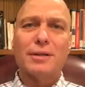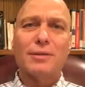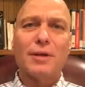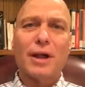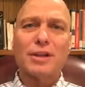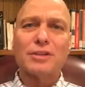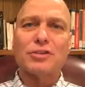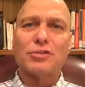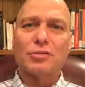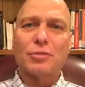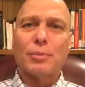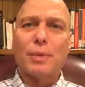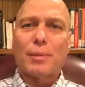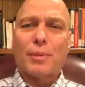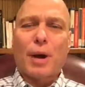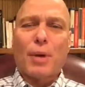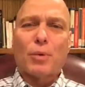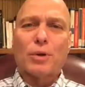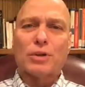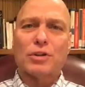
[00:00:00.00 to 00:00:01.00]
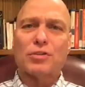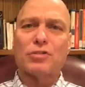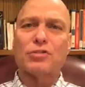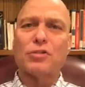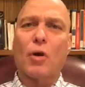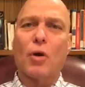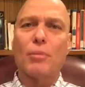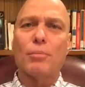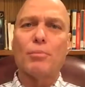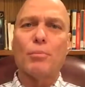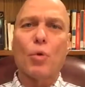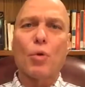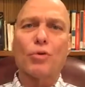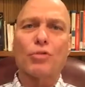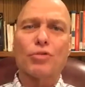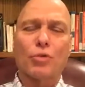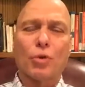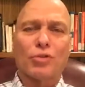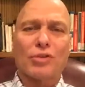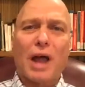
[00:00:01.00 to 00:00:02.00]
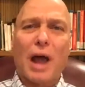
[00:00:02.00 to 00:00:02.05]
I just remember I wanted to start more stores.